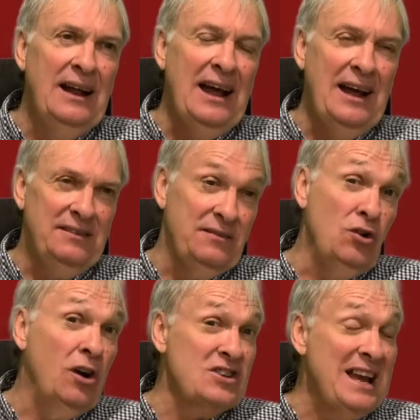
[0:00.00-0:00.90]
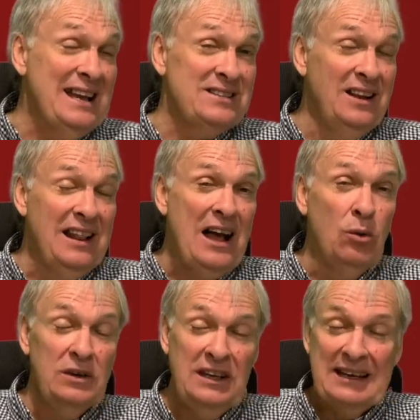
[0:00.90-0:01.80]
They've knocked Arsenal
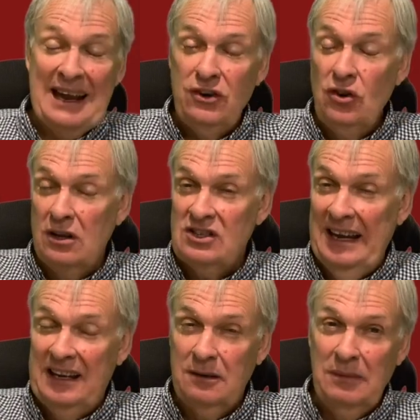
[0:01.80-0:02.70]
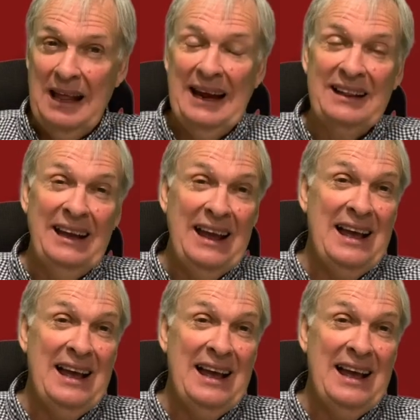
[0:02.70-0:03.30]
out. You cannot take them lightly.